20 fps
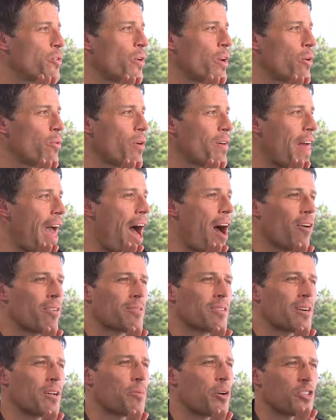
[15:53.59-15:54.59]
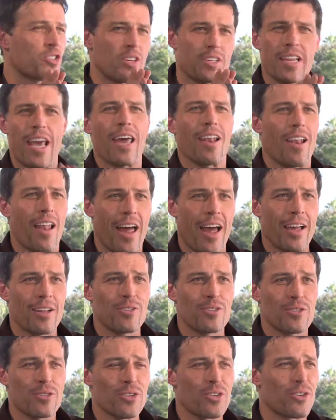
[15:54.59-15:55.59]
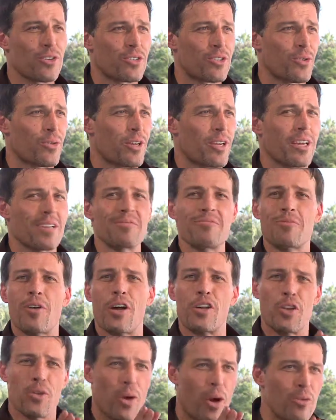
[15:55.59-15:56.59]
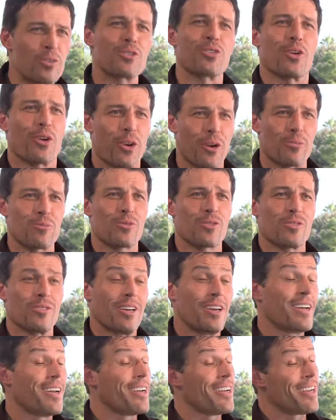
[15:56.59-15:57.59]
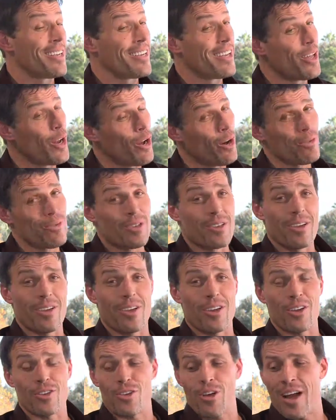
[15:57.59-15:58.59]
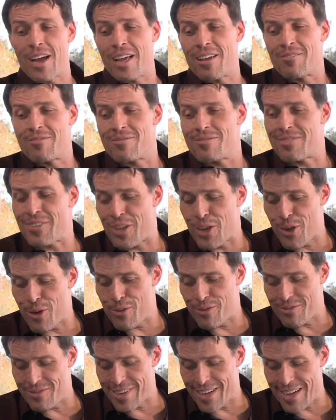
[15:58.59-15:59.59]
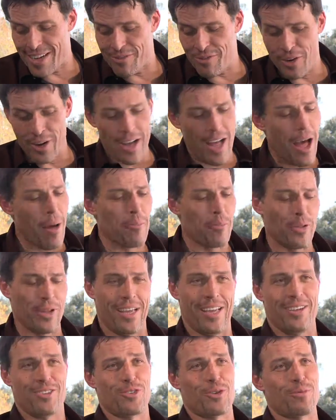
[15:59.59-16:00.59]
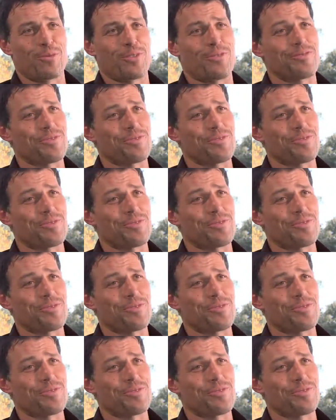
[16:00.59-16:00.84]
doing it without a bunch of deadlines, you're doing it on your own terms. You're talking, very humbly in terms